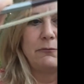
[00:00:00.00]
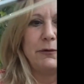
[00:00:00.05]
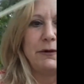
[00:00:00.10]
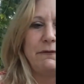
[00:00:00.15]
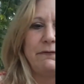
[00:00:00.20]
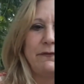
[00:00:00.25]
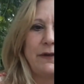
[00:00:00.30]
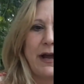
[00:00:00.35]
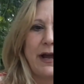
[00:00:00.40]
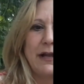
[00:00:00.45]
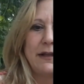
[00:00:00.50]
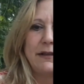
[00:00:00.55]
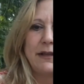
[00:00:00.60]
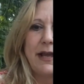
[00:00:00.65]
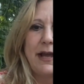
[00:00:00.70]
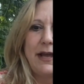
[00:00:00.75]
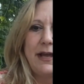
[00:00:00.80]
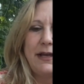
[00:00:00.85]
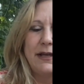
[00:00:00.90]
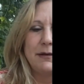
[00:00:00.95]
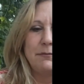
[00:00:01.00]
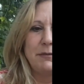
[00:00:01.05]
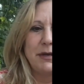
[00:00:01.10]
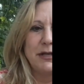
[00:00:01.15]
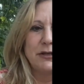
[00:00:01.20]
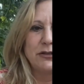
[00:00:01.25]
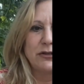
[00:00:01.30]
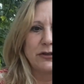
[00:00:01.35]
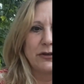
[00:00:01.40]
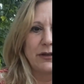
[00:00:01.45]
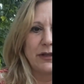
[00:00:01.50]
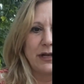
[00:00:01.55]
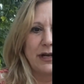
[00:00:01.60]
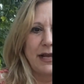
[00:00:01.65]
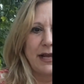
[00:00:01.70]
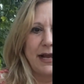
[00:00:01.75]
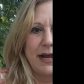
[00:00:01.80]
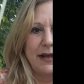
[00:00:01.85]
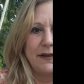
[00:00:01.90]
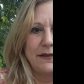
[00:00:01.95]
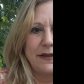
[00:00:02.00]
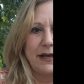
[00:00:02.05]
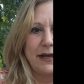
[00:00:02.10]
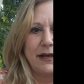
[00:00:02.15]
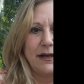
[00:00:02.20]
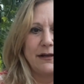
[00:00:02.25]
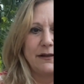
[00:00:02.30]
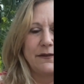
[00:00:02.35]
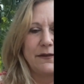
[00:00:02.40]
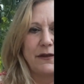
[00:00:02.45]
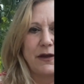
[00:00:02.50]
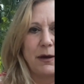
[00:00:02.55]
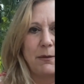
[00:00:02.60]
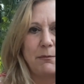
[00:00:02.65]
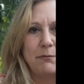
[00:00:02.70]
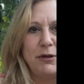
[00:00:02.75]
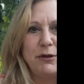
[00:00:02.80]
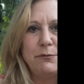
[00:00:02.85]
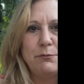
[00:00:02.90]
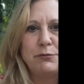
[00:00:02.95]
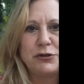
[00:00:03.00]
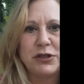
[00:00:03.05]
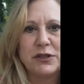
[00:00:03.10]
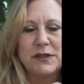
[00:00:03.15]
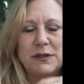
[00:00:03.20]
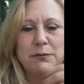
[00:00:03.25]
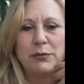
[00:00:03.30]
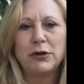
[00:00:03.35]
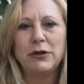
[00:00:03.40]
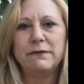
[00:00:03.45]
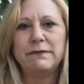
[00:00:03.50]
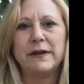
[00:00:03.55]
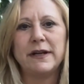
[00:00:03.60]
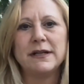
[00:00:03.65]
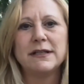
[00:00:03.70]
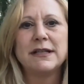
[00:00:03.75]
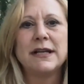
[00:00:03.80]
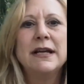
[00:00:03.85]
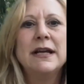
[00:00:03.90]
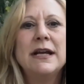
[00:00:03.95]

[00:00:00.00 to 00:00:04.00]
refine that and make sure that I had that thumb just perfect.